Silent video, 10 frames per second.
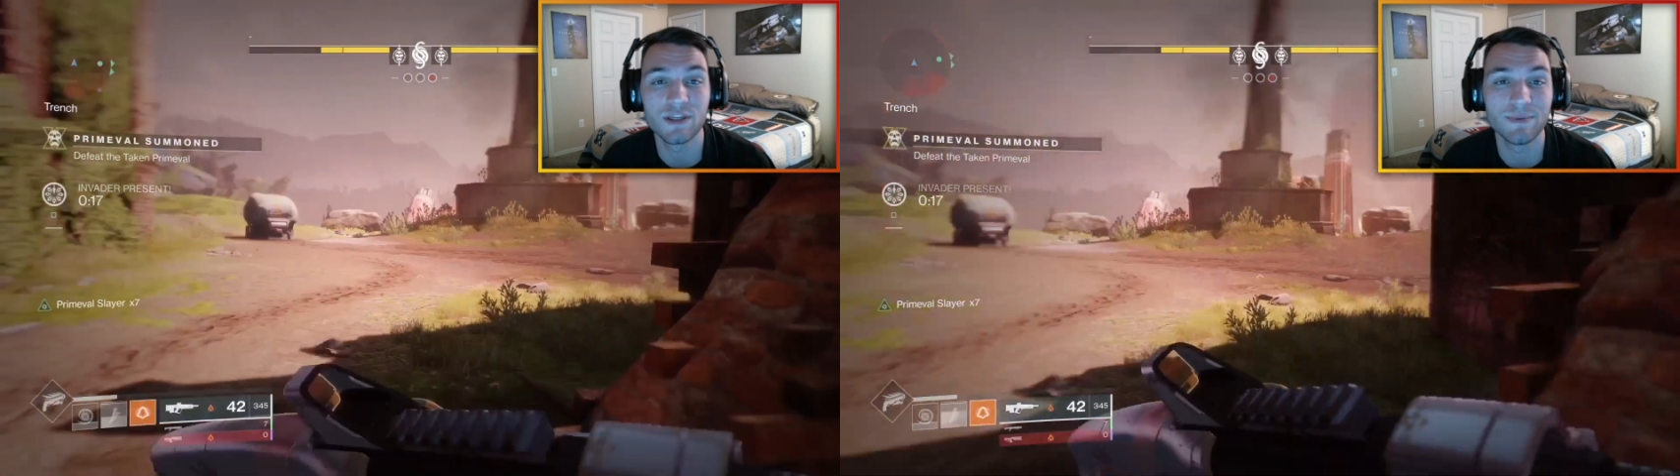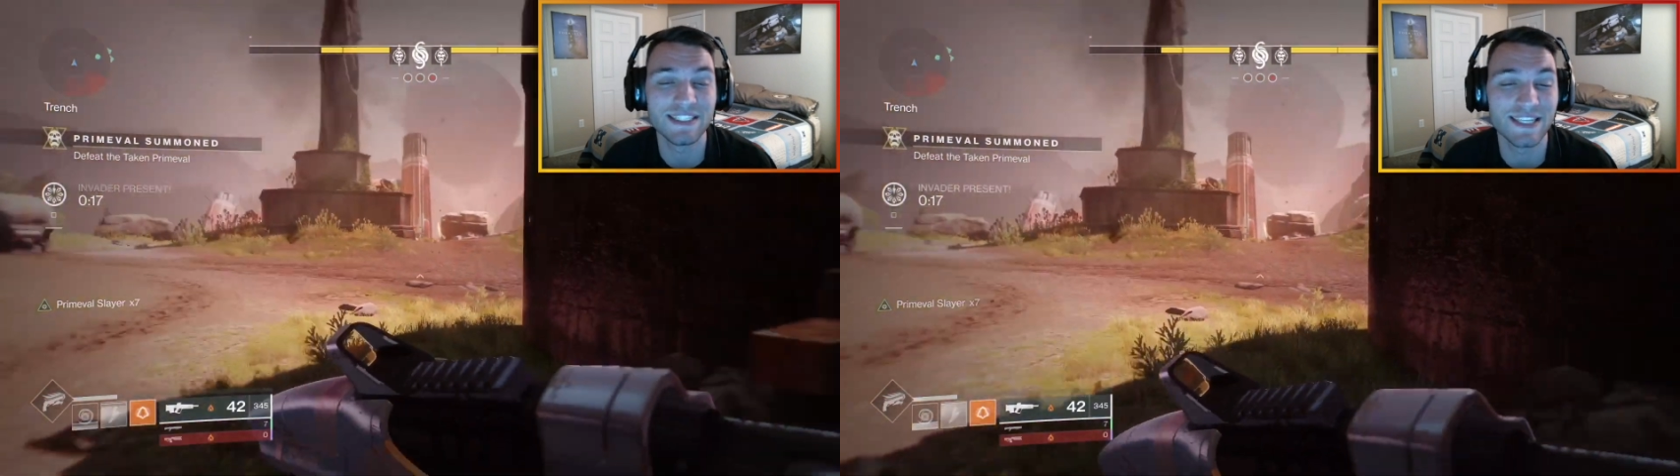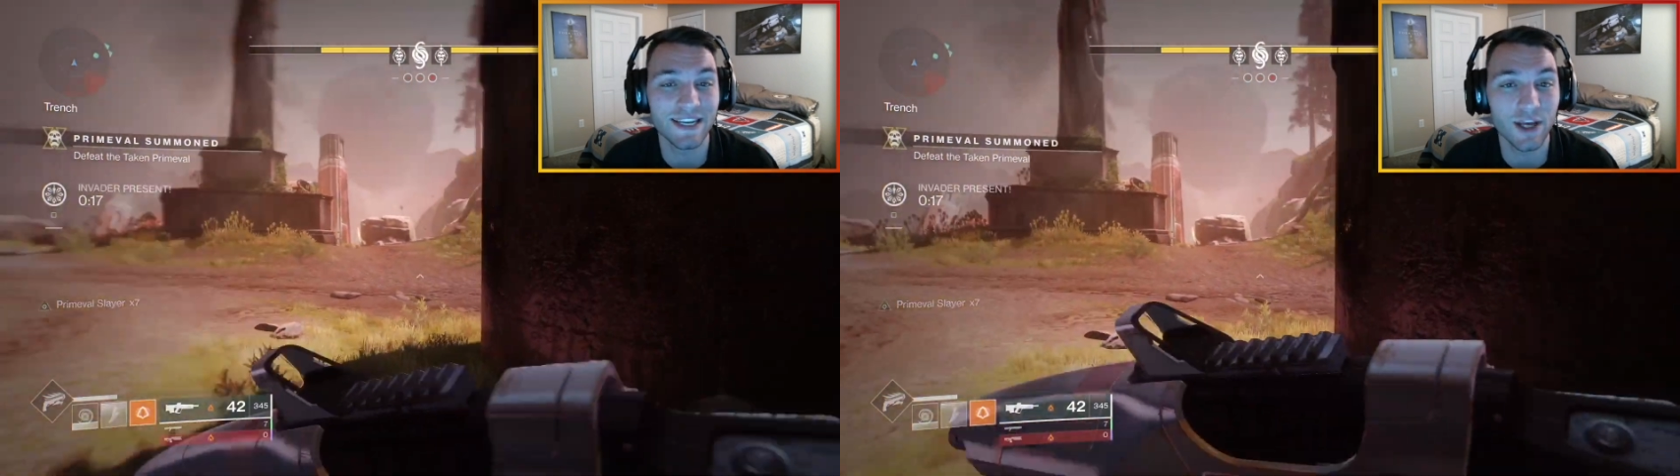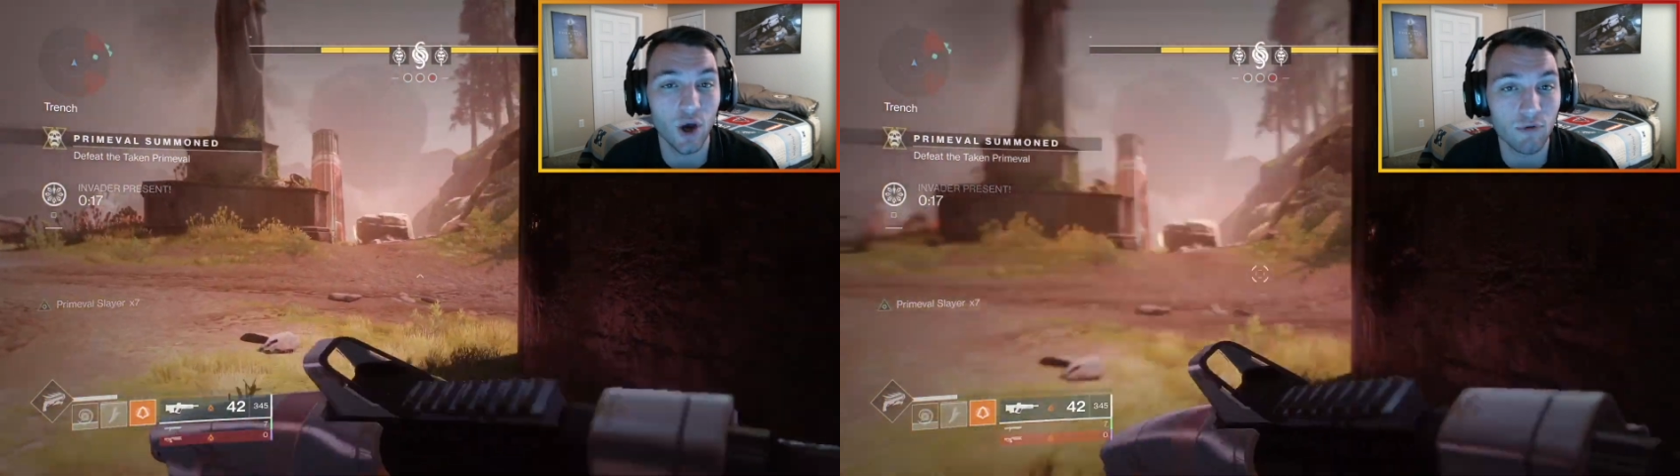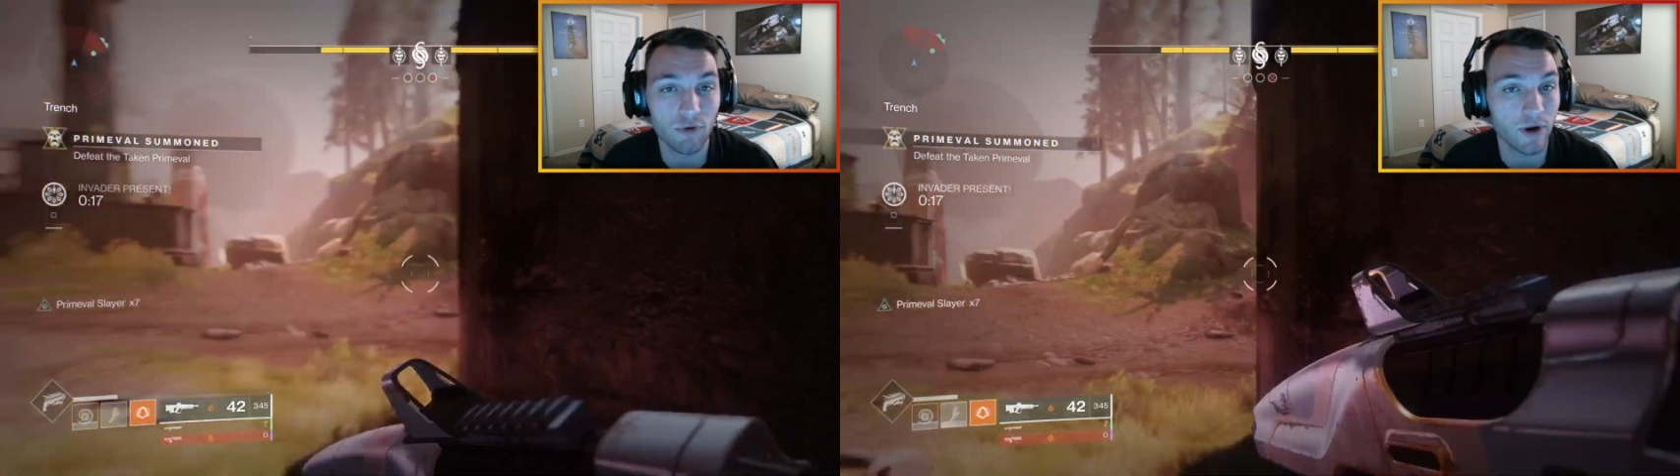to be sending
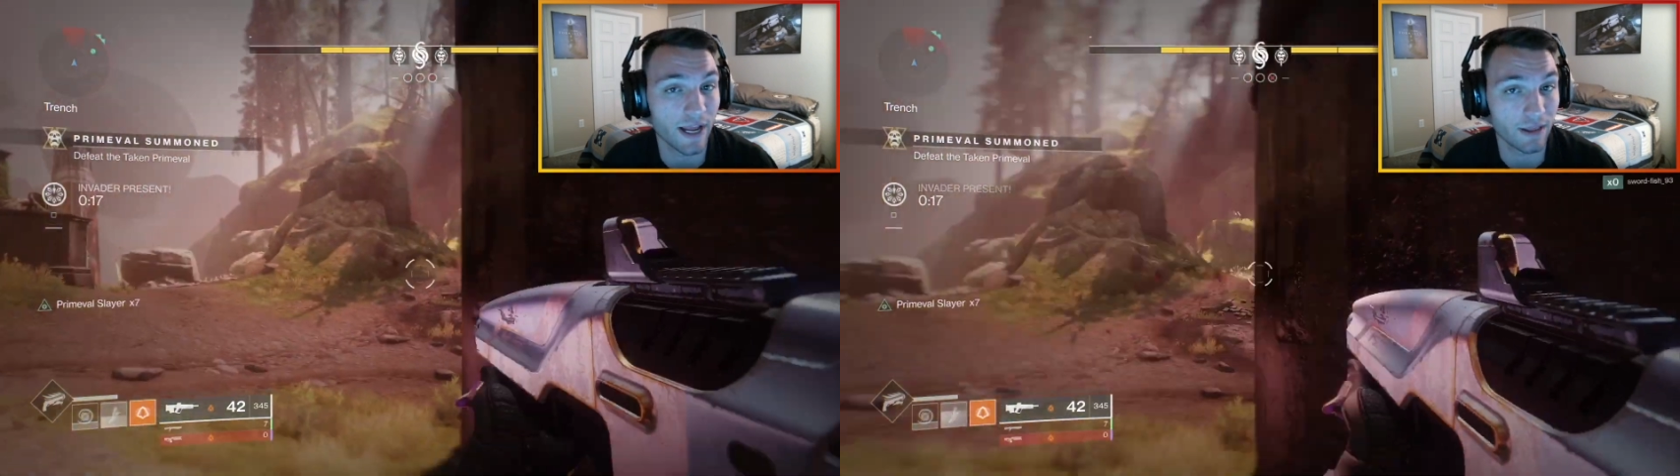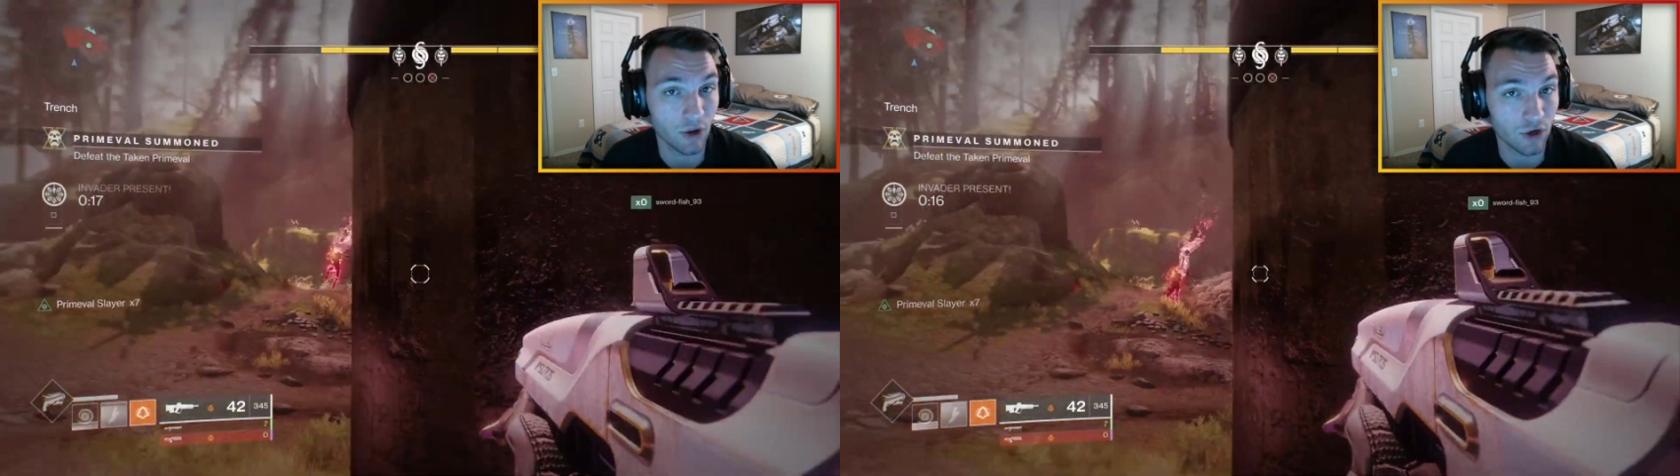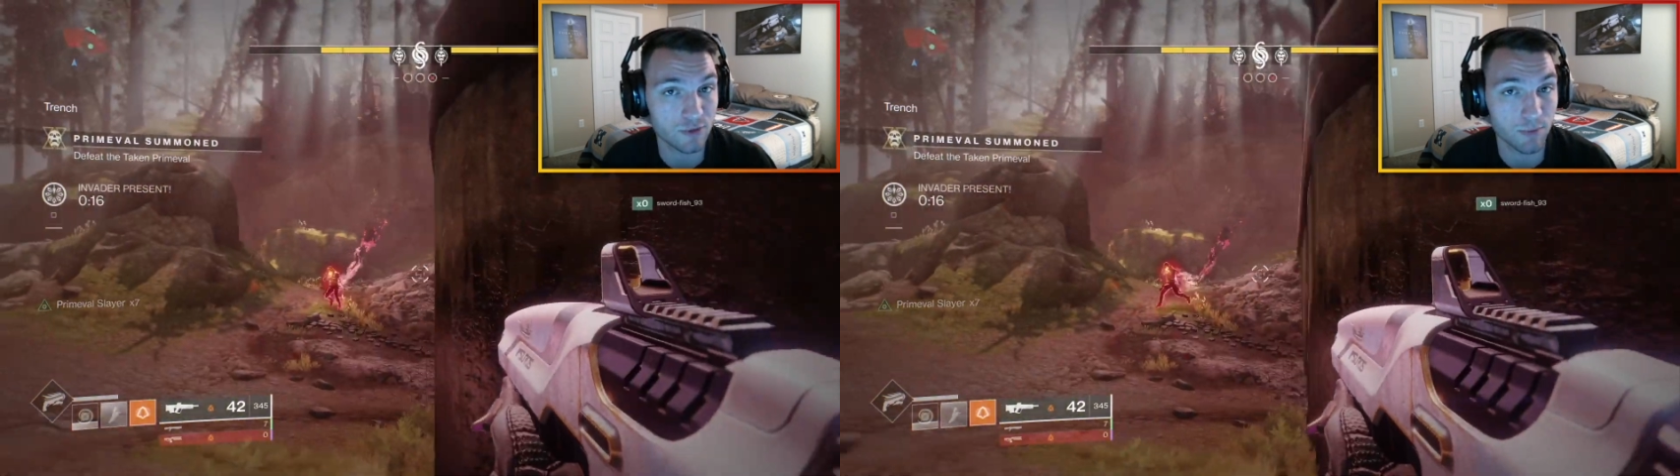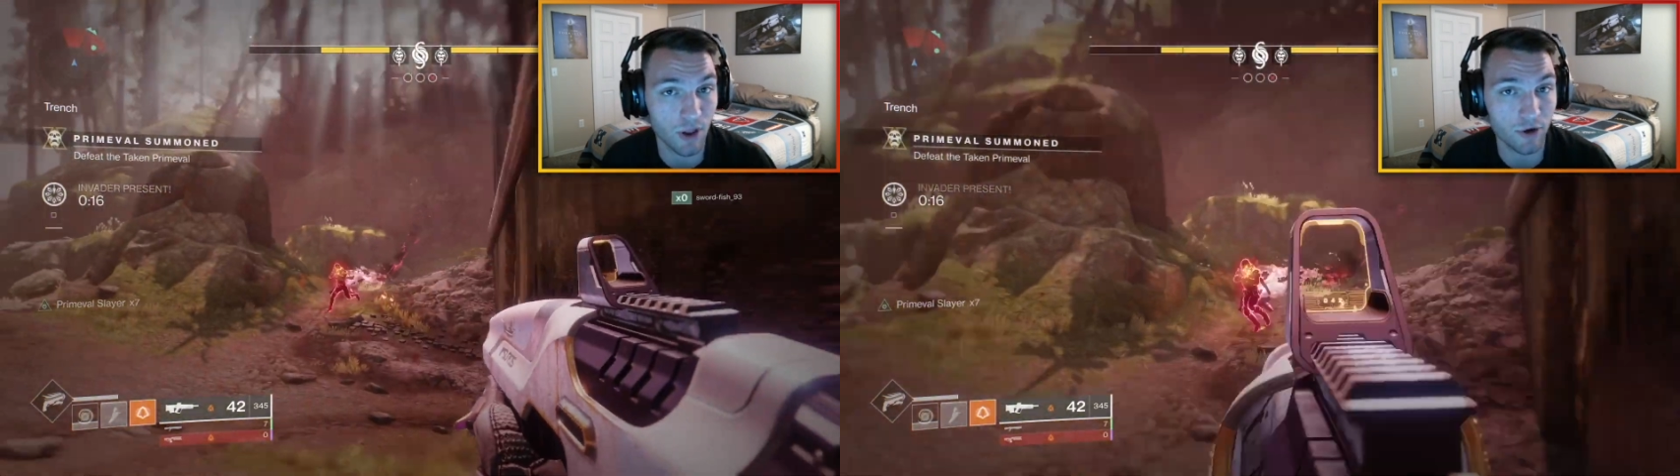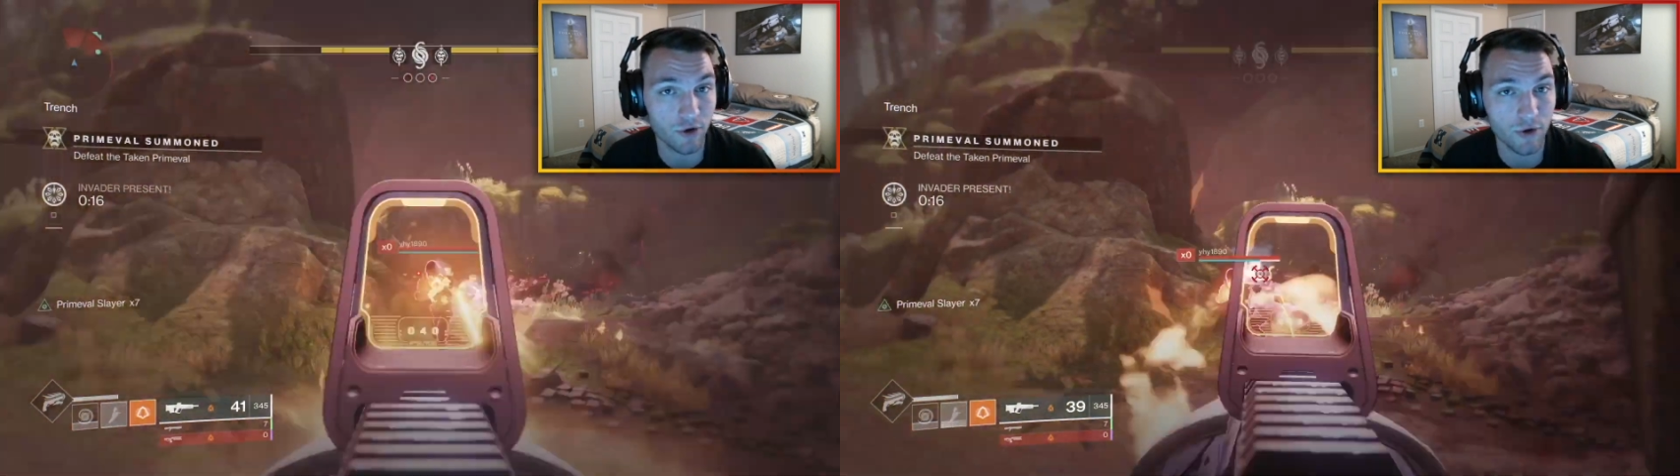over a large
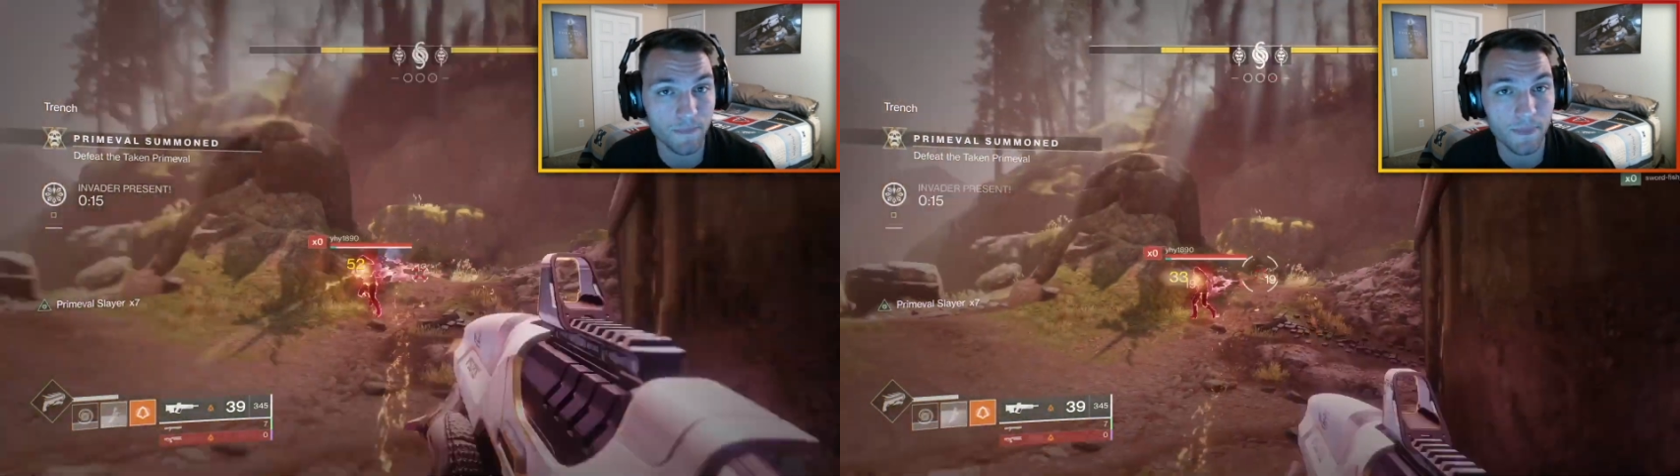blocker